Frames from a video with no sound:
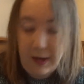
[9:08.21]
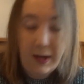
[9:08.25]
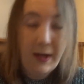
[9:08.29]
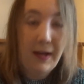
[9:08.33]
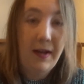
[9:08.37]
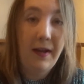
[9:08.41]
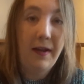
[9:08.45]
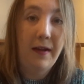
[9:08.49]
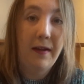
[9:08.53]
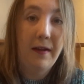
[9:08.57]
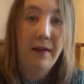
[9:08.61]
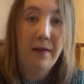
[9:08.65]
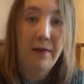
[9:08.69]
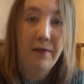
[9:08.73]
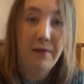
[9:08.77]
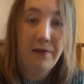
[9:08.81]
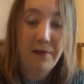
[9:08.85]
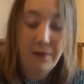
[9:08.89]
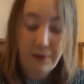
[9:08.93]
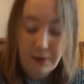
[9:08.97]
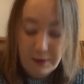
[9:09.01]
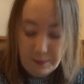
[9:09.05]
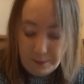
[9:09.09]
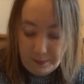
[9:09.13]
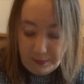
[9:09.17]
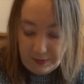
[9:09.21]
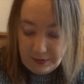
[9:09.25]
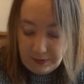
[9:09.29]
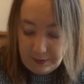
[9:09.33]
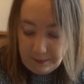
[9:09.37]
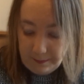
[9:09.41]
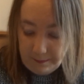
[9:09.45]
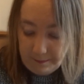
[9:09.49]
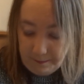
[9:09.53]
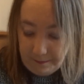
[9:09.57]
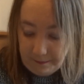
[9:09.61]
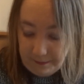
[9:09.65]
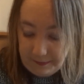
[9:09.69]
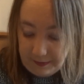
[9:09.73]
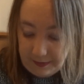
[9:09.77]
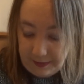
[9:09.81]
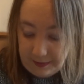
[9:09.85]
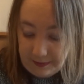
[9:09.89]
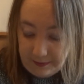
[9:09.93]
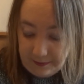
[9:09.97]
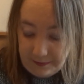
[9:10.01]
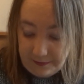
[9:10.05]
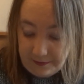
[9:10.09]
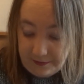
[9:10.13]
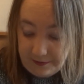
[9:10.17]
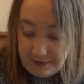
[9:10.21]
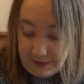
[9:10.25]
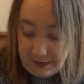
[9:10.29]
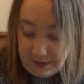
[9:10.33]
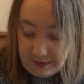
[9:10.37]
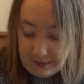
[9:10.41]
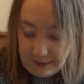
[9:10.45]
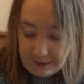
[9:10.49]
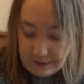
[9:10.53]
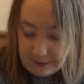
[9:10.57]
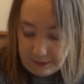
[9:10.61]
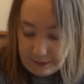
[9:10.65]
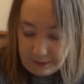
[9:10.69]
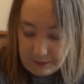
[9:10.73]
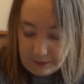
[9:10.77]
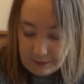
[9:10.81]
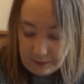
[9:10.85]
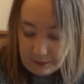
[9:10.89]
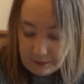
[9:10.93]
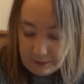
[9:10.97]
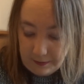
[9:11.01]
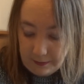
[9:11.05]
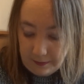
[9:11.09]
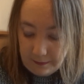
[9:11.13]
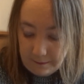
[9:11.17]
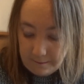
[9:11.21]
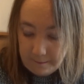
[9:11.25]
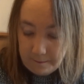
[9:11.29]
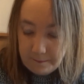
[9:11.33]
a sugar plum gin liqueur.